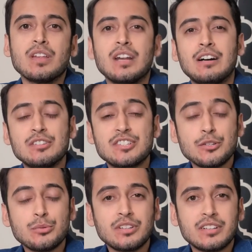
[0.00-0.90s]
I will see
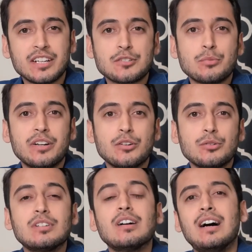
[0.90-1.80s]
you in the next
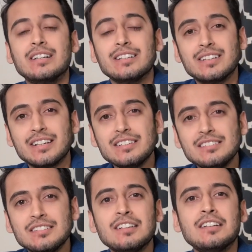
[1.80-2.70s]
video. Until then,
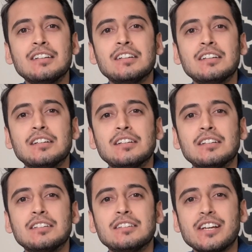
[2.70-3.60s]

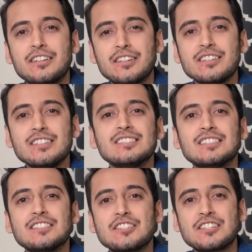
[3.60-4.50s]
take care,
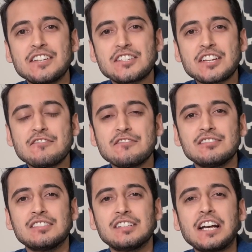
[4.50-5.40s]
stay safe,
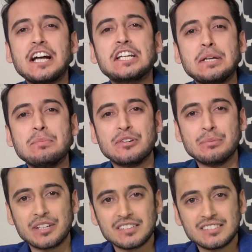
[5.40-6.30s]
and keep dreaming.